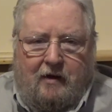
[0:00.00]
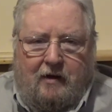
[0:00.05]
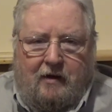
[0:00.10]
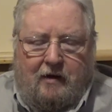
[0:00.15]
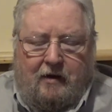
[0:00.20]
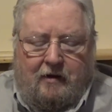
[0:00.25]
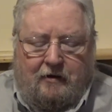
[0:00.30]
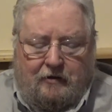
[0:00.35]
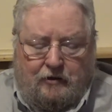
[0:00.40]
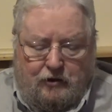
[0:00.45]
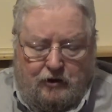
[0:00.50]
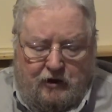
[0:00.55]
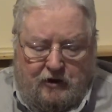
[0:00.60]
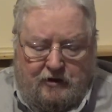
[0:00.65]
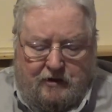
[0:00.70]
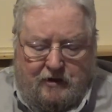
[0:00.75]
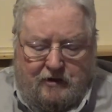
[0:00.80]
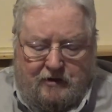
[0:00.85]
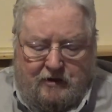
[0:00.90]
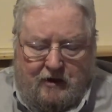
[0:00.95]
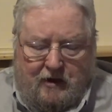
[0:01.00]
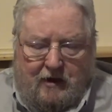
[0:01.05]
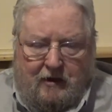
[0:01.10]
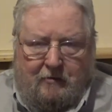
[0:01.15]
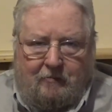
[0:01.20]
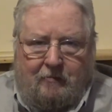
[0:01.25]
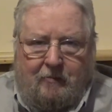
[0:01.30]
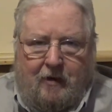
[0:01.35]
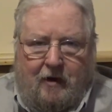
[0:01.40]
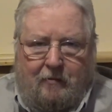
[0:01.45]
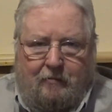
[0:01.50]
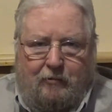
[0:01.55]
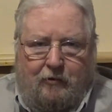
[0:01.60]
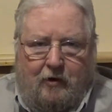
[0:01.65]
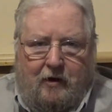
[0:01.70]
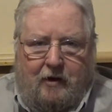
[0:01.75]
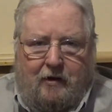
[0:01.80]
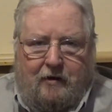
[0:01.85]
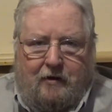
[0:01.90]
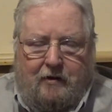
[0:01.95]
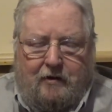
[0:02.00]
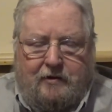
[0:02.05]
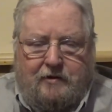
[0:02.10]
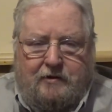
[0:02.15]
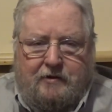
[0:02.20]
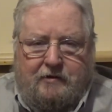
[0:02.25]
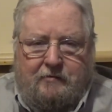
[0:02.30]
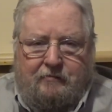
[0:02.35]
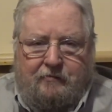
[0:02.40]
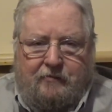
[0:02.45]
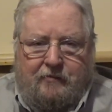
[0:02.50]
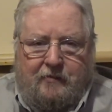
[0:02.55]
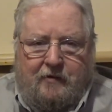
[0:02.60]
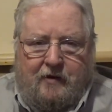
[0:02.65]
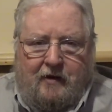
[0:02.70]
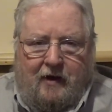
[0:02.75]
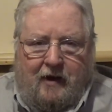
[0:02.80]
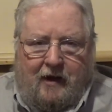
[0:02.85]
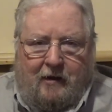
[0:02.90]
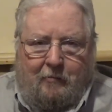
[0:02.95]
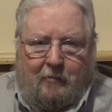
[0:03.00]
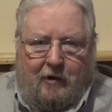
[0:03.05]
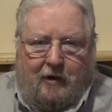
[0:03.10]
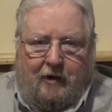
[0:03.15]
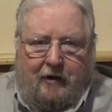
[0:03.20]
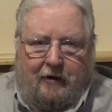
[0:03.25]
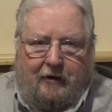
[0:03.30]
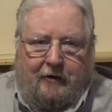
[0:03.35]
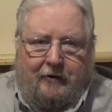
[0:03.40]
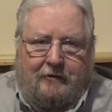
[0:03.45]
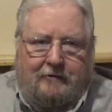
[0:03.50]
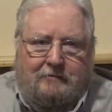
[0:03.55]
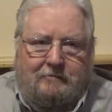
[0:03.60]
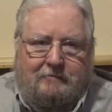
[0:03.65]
In Jesus' name, I pray this. Amen.